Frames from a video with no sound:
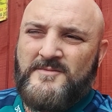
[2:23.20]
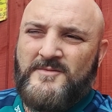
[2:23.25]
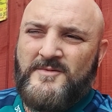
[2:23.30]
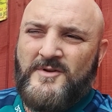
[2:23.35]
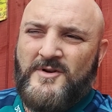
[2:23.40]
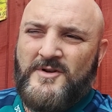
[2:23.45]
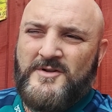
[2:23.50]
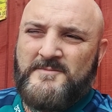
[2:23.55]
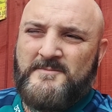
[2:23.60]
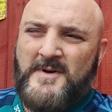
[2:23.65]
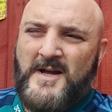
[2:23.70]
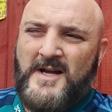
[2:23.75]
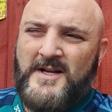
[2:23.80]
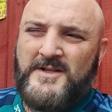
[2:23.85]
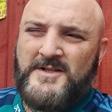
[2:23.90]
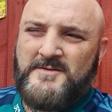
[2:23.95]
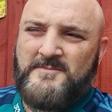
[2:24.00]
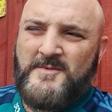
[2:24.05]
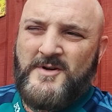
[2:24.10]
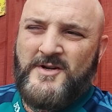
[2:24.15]
not as
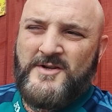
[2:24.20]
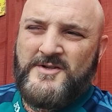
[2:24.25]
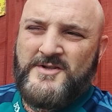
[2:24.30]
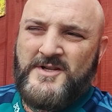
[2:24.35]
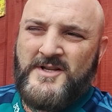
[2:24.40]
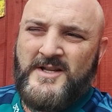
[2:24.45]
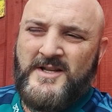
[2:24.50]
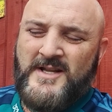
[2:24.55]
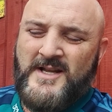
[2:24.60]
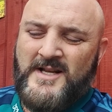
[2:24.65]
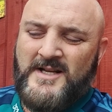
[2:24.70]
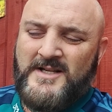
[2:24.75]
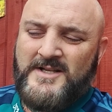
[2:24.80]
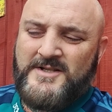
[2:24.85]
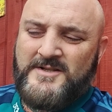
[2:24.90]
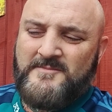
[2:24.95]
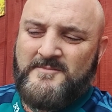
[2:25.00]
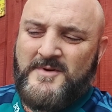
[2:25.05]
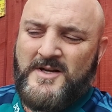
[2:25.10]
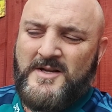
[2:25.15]
bad as Martinelli,
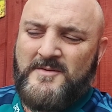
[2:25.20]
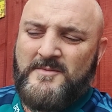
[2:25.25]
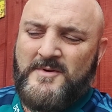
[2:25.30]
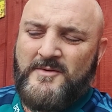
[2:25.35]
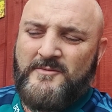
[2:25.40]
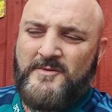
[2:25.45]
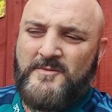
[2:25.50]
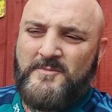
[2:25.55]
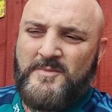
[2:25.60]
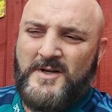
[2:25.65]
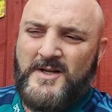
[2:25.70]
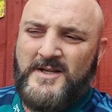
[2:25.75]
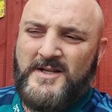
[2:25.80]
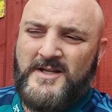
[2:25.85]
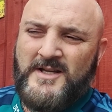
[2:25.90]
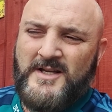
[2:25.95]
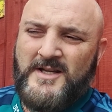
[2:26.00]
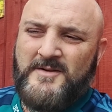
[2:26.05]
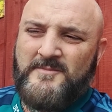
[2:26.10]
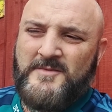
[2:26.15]
so maybe I would play
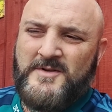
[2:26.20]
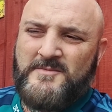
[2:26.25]
him.